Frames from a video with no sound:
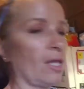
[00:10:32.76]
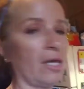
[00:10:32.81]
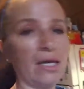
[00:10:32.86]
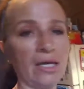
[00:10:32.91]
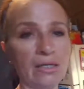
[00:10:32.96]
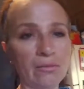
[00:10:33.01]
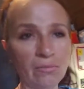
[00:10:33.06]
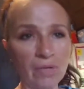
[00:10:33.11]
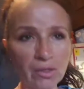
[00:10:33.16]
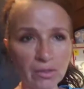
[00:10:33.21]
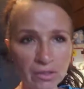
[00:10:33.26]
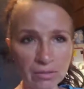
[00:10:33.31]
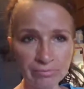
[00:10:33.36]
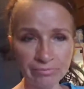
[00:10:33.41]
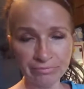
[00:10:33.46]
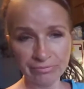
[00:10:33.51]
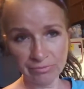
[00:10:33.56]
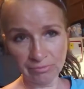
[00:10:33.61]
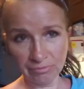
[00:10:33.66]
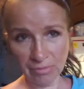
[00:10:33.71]
and my
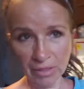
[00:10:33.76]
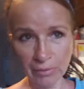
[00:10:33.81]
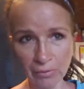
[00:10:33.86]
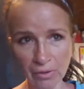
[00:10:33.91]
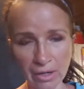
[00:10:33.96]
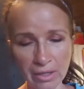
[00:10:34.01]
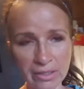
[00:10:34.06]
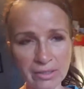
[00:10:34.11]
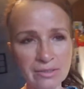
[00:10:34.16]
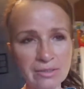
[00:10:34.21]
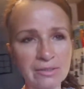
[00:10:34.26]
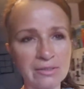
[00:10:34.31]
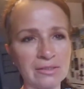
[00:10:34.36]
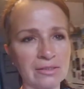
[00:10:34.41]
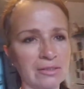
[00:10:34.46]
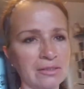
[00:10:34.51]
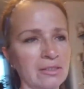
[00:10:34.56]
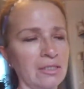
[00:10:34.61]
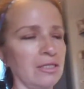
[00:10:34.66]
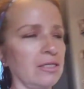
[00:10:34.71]
rice,
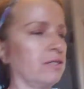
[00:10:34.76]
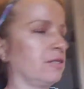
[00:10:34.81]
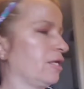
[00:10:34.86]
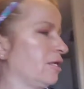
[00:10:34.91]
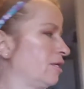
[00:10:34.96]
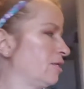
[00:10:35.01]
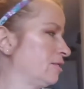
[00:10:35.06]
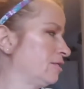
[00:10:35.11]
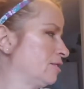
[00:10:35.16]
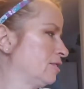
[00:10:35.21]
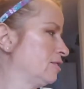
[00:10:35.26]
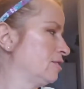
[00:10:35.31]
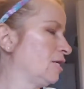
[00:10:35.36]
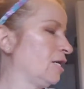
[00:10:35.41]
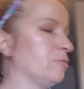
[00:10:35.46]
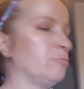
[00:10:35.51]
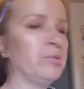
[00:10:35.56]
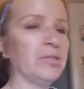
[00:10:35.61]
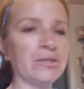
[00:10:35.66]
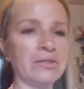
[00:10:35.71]
and then I
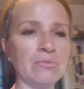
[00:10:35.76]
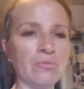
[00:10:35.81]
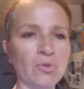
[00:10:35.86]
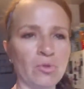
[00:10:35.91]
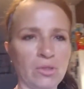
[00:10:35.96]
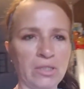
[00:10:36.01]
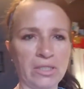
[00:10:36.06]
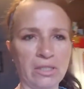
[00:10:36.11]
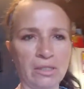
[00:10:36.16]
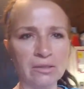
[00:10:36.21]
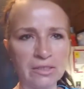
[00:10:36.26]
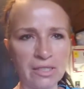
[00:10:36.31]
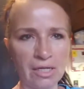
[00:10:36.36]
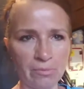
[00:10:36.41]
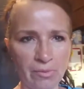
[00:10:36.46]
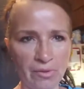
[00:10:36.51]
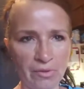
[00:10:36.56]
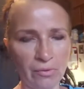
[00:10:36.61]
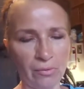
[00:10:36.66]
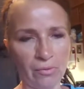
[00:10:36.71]
put the mole on top
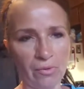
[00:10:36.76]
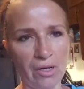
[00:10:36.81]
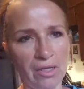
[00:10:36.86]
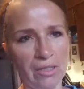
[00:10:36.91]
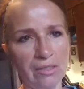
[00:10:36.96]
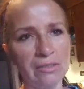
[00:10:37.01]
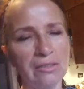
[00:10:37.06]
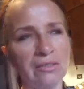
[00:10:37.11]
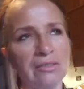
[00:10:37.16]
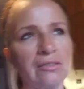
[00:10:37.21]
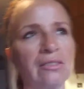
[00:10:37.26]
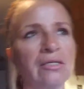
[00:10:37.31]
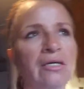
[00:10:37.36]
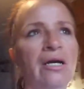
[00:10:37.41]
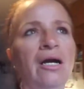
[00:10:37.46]
of the rice.